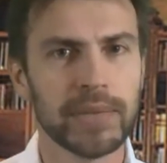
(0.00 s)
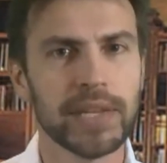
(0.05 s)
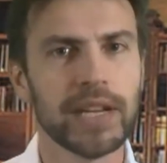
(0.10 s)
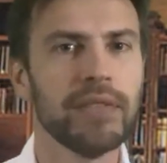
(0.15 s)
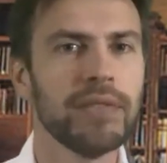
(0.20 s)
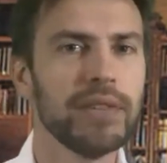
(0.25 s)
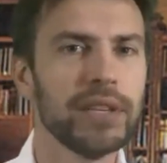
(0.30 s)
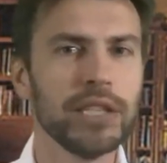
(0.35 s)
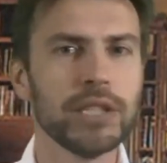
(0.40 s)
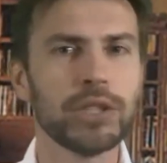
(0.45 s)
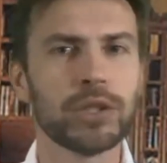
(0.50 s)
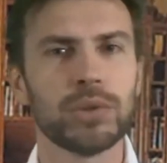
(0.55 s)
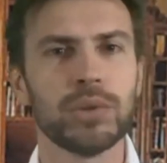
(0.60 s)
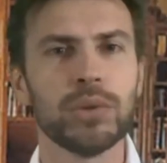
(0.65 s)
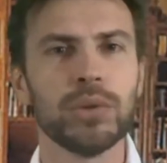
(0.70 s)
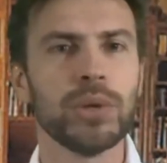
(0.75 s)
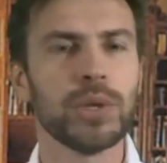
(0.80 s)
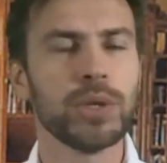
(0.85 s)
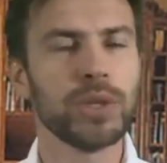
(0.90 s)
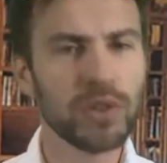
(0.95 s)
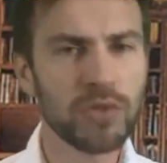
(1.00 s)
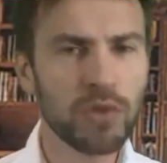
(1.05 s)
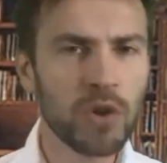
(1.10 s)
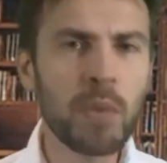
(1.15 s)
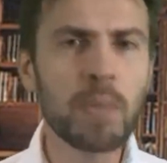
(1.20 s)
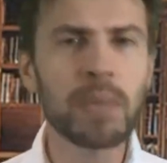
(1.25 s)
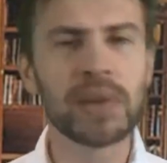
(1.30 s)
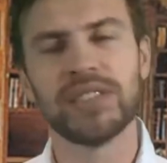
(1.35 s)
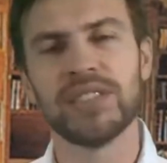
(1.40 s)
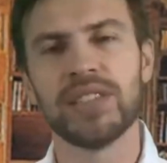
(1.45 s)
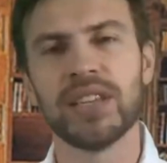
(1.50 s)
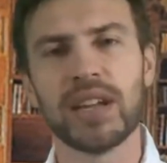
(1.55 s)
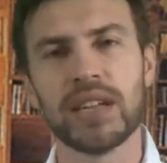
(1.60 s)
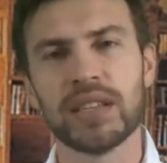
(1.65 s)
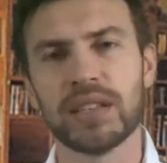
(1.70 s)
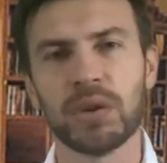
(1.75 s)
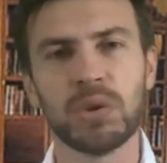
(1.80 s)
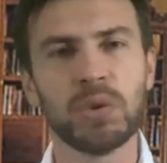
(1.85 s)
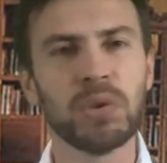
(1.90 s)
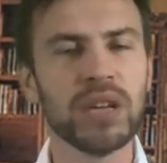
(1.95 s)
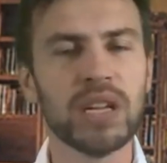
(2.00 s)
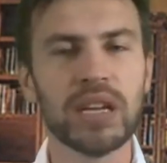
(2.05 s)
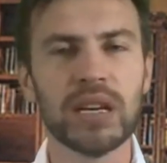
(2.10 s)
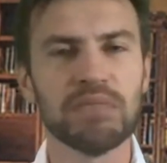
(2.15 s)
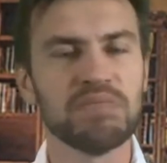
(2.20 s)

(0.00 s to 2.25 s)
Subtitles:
says that his masters can't do that.